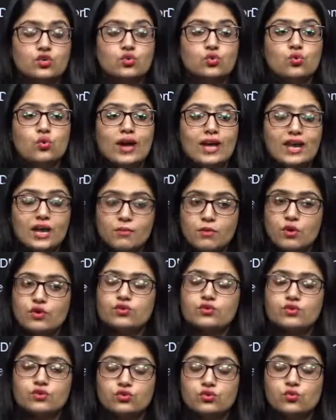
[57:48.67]

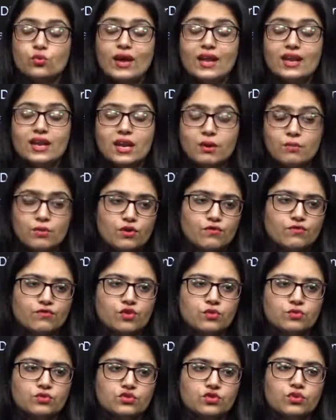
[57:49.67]
2n number of
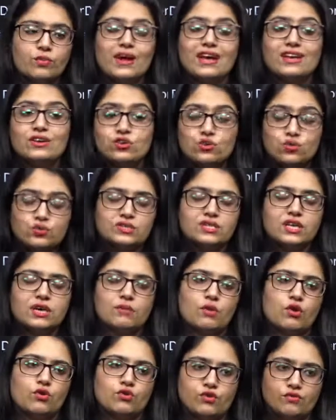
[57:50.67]
chromosome and 2C
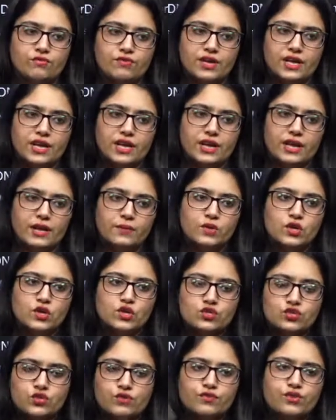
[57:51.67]
amount of DNA.
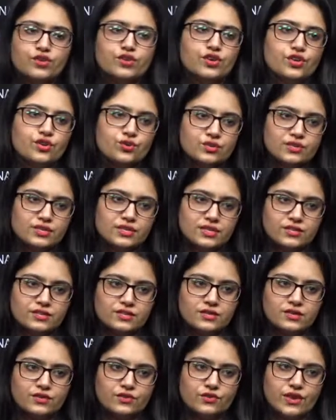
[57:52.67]
So if you reduce it,
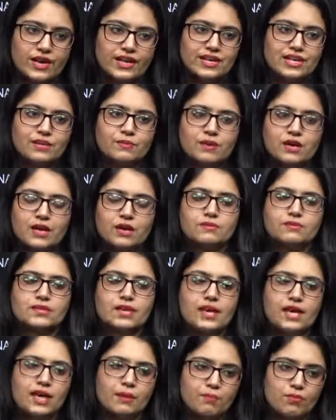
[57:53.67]
right, it becomes a
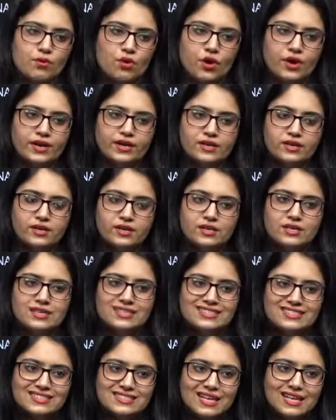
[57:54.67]
haploid
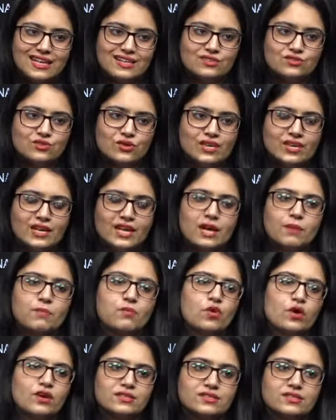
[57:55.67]
cell. So in a
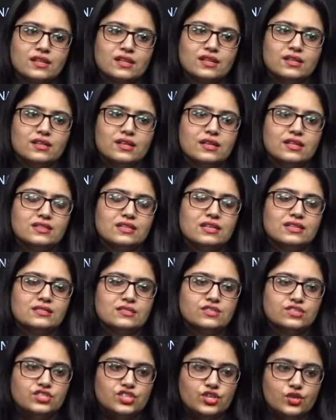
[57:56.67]
haploid cell there is a
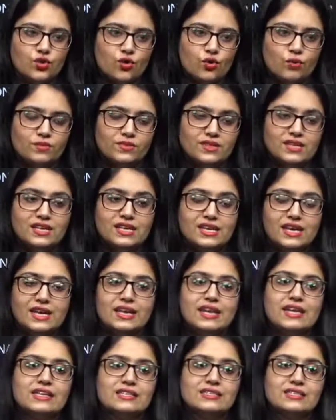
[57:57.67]
genome, the
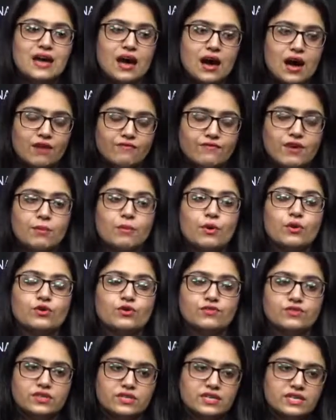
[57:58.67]
DNA is half, amount
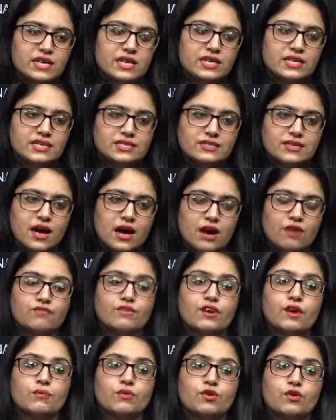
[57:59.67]
of the DNA is half,
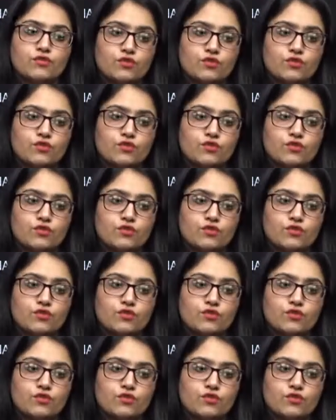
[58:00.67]
number